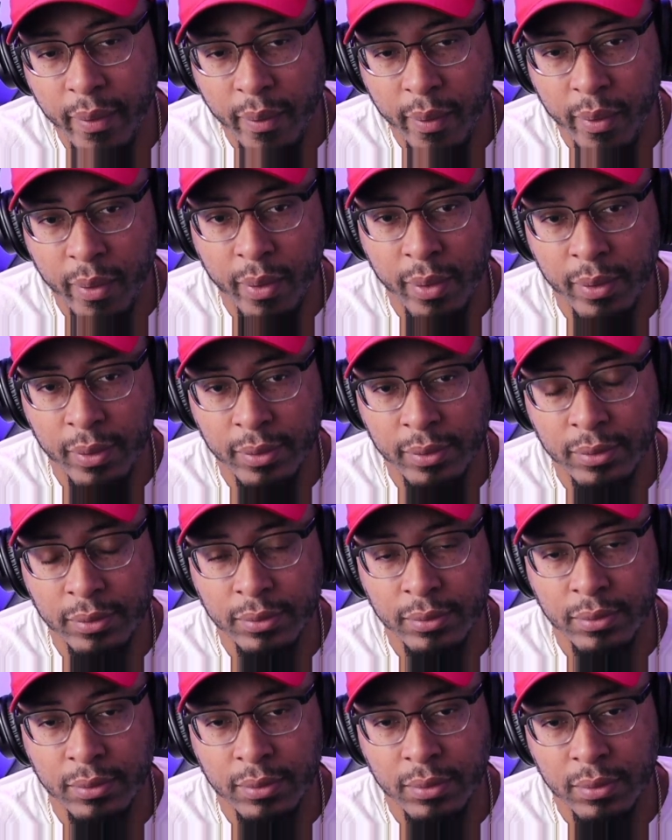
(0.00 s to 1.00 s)

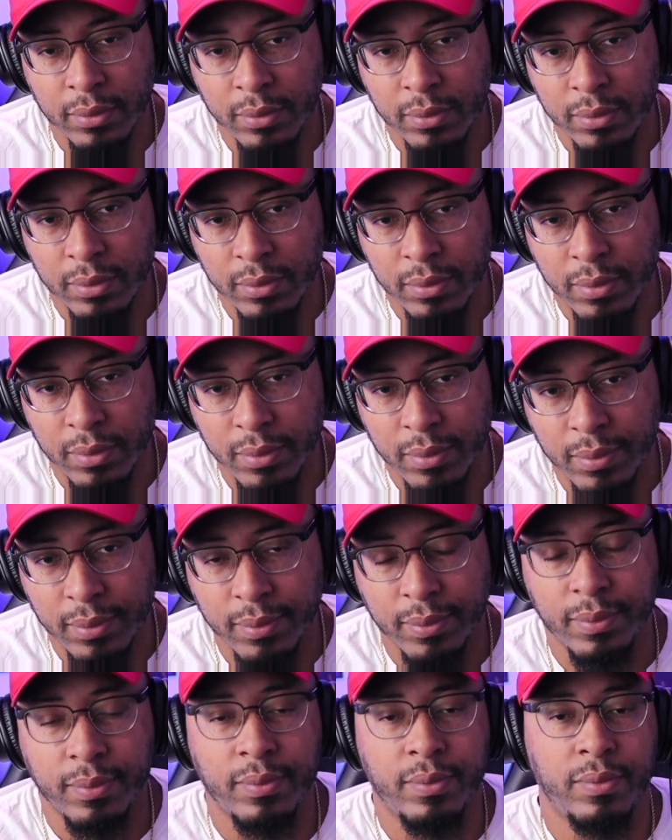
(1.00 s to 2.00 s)

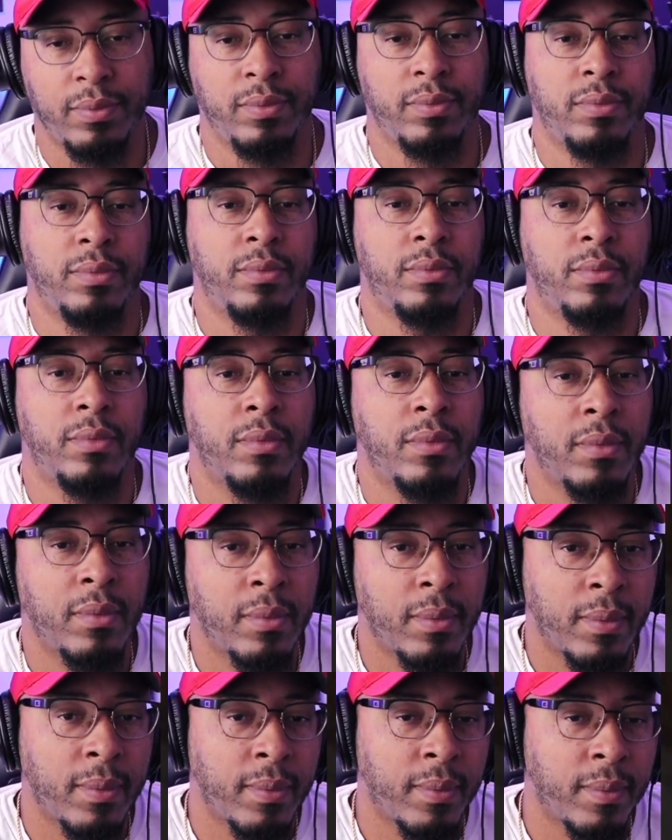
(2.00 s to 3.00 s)

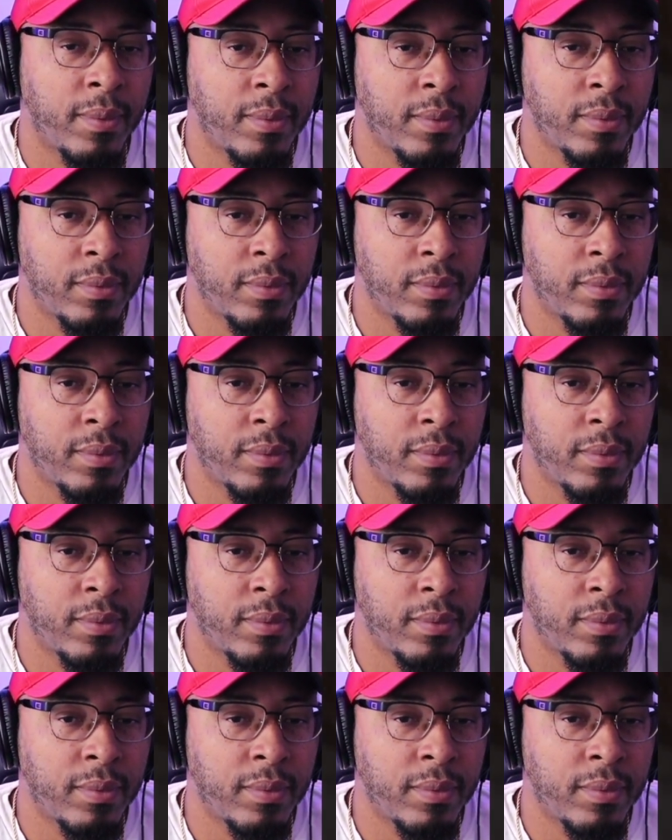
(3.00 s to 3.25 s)
[no speech]